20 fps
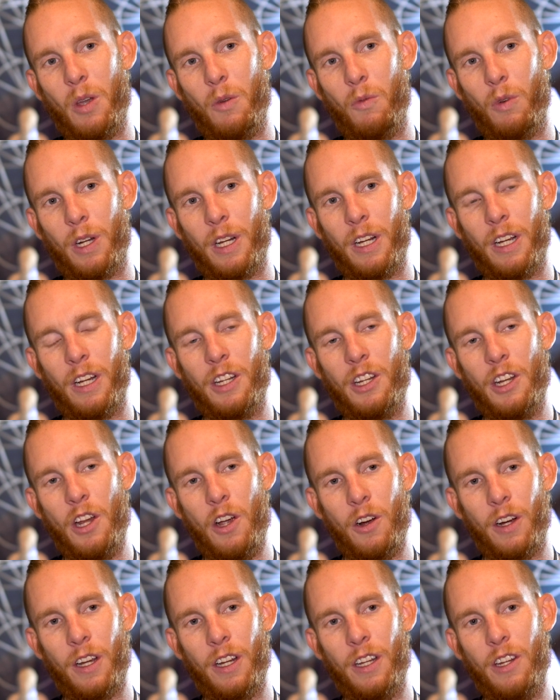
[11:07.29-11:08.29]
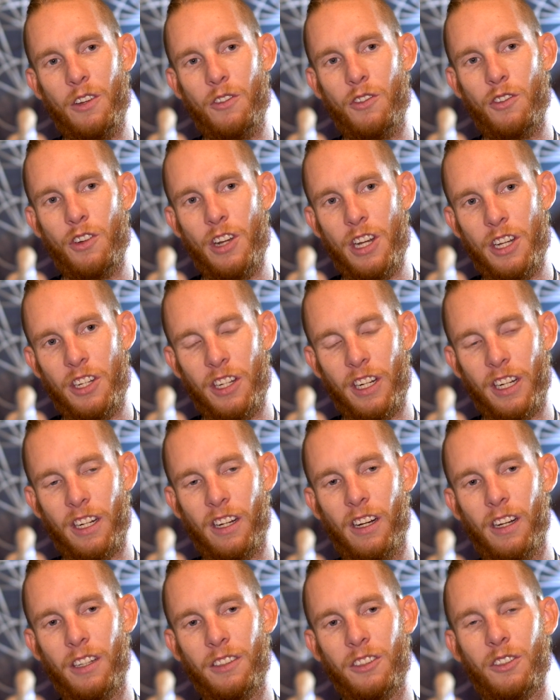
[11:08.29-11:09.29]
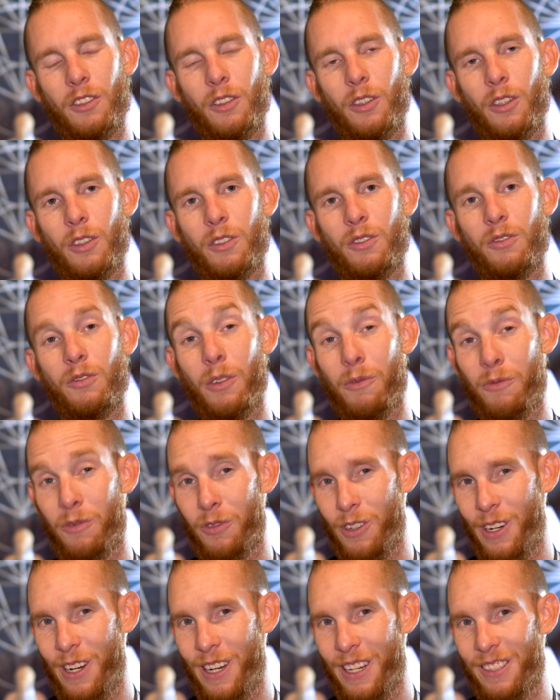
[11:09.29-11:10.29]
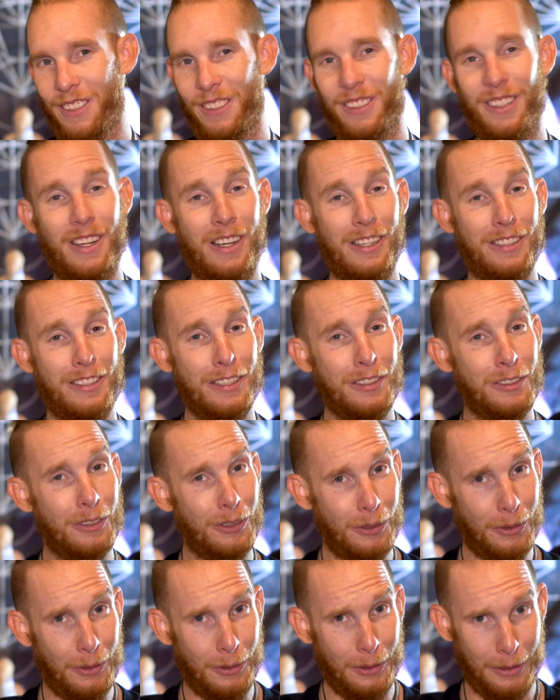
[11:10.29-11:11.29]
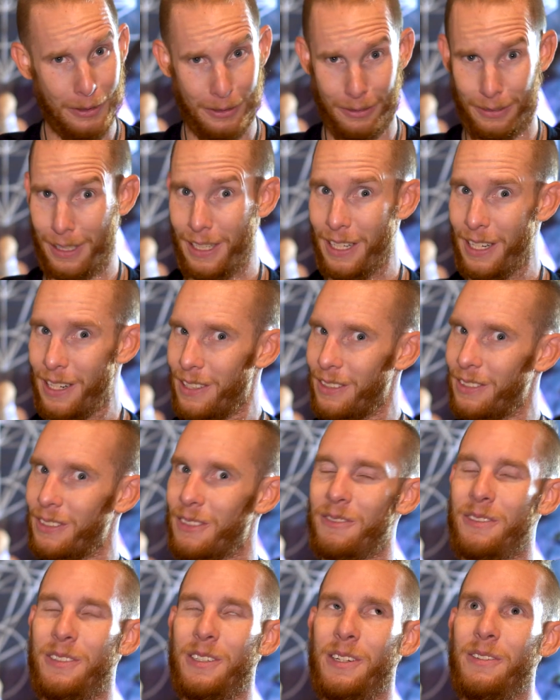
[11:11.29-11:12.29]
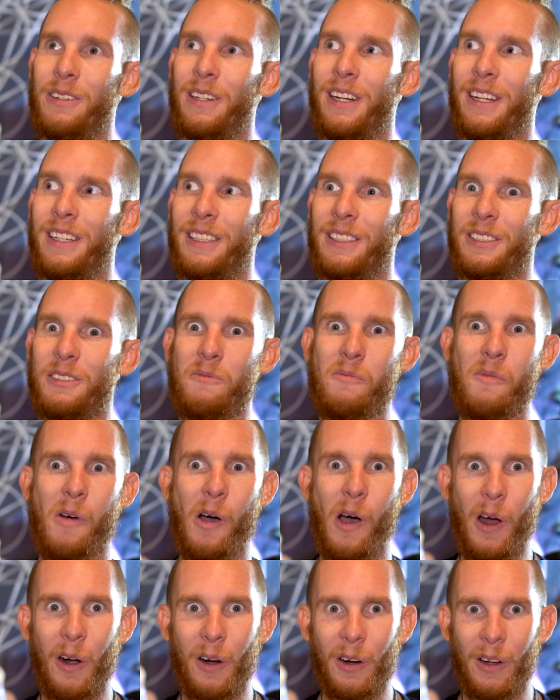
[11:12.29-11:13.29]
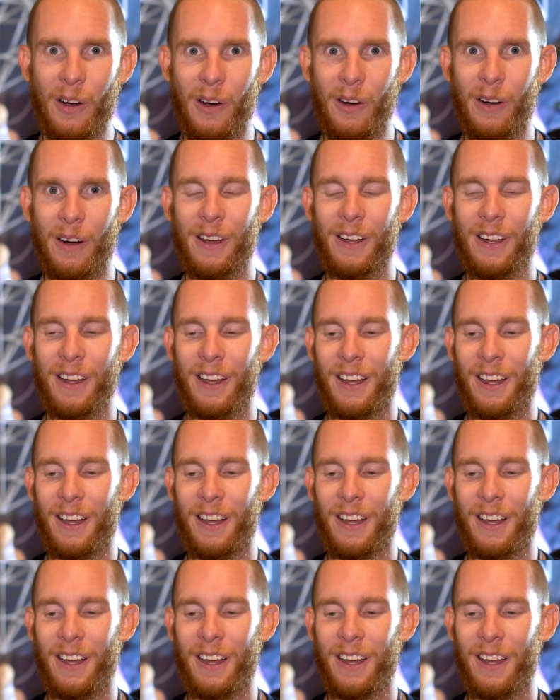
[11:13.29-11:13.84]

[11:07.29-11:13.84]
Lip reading: Working on yoga and nutrition consults from friends. Essential oil videos I'm filming, I think, tomorrow.